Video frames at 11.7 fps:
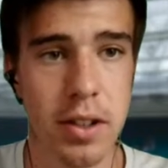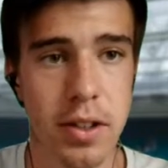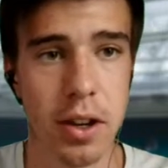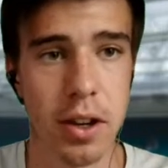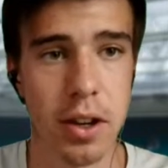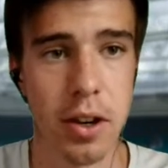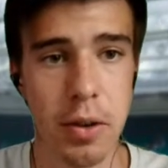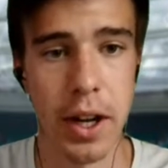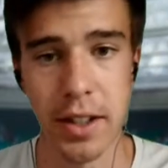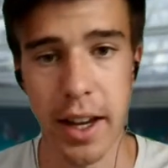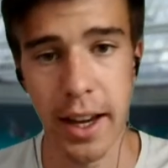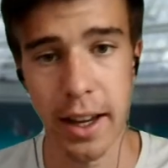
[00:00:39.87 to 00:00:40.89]
So
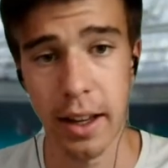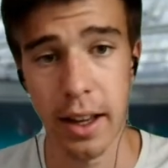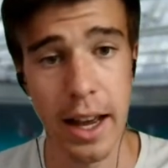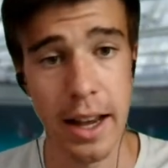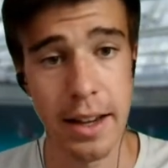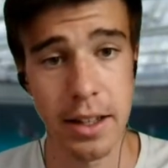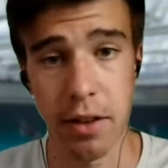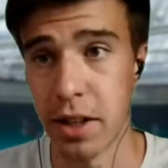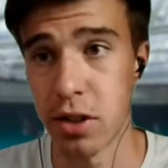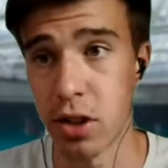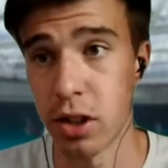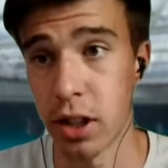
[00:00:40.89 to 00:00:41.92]
today, as I've
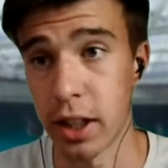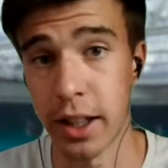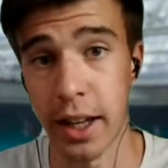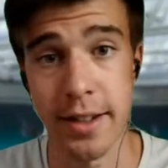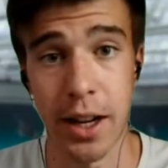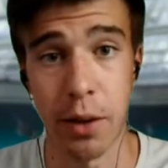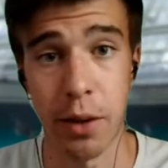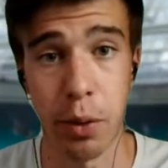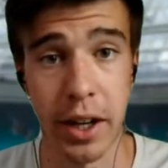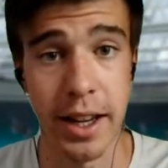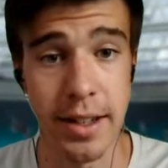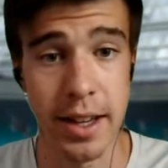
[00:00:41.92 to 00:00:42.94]
mentioned, in case
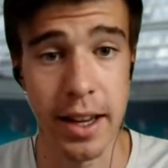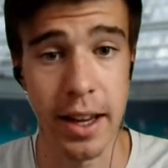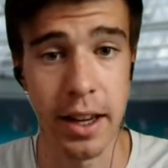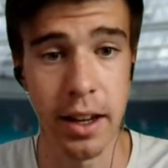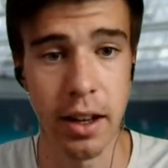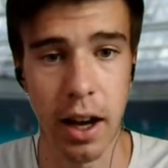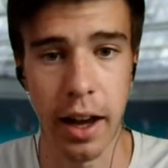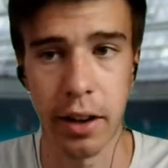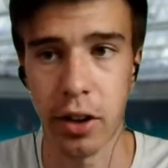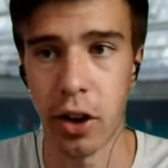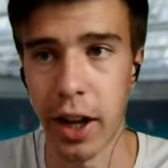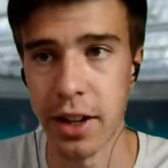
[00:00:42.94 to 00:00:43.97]
anyone is here, I
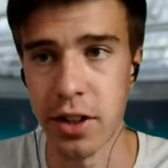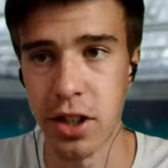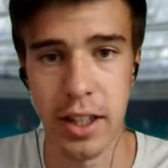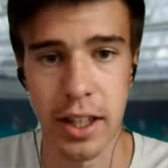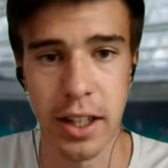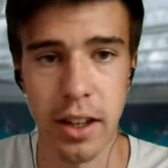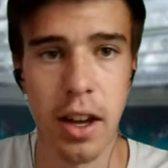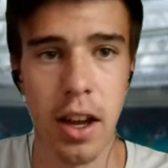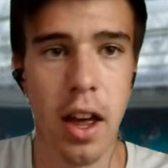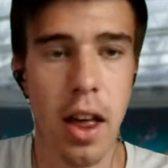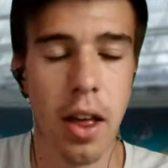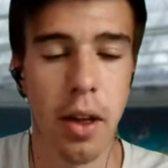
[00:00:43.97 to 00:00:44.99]
can't actually see,
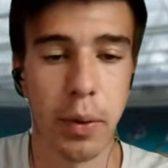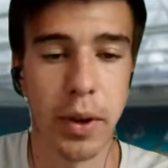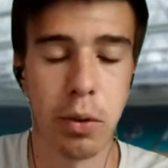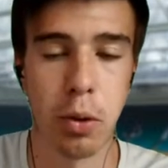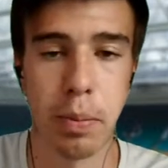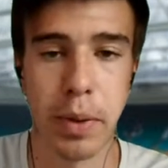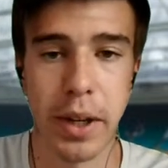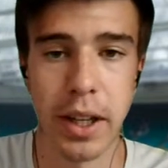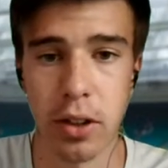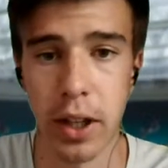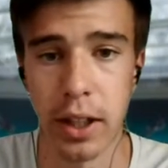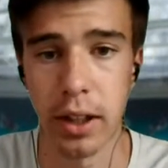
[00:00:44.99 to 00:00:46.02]
we will be
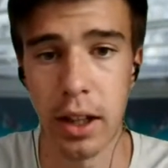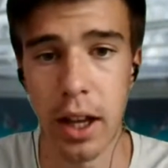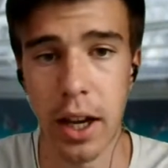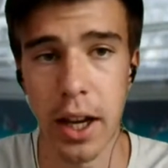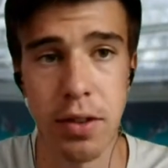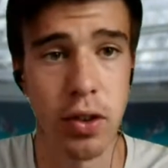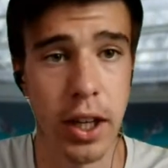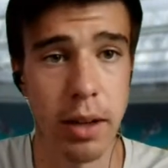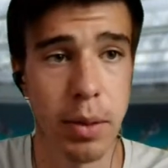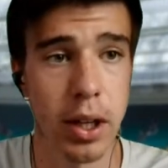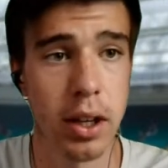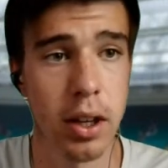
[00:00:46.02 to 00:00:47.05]
doing live
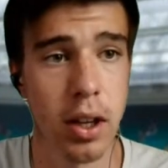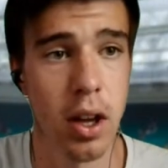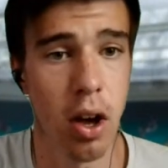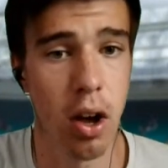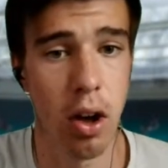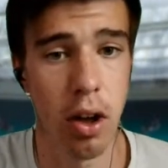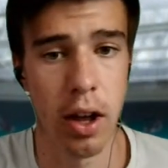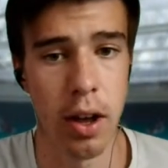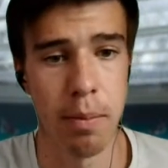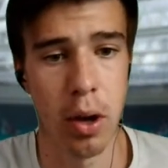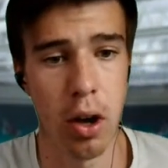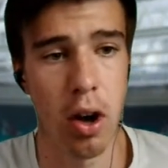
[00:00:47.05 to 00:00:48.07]
stream
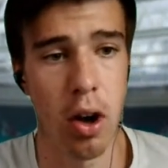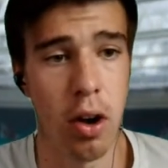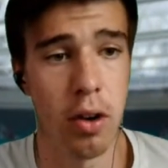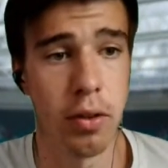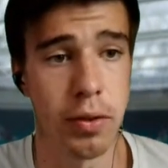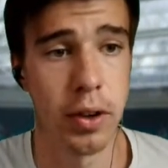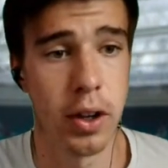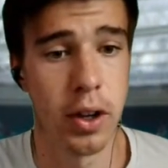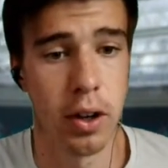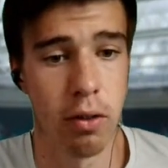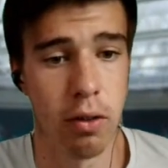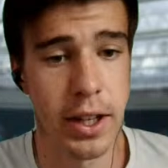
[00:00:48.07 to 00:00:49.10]
of
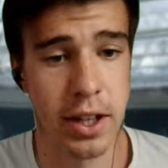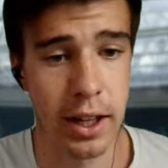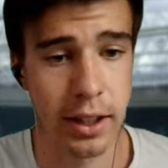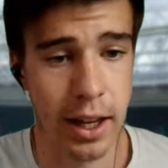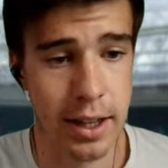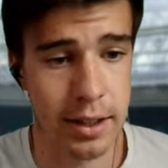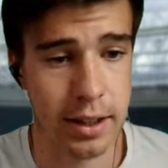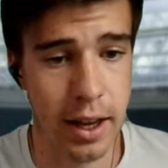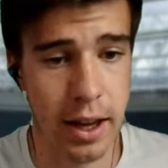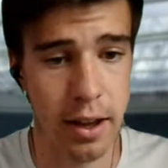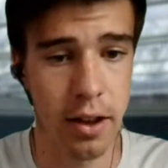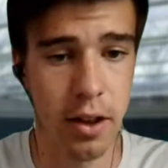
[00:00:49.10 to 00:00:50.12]
Richard
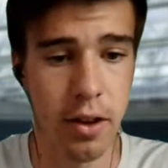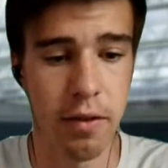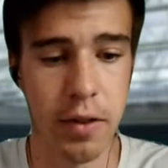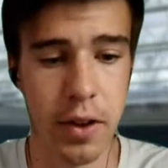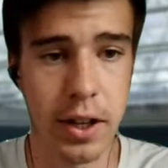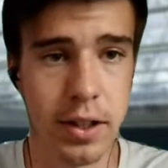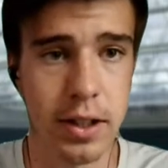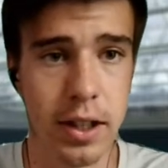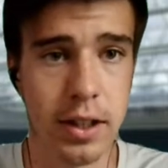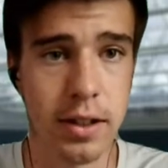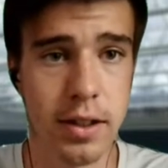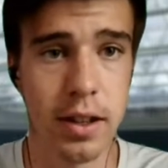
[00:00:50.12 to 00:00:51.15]
Gasquet
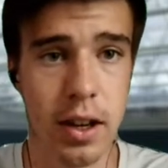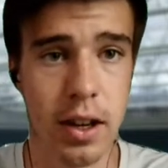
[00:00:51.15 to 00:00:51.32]
versus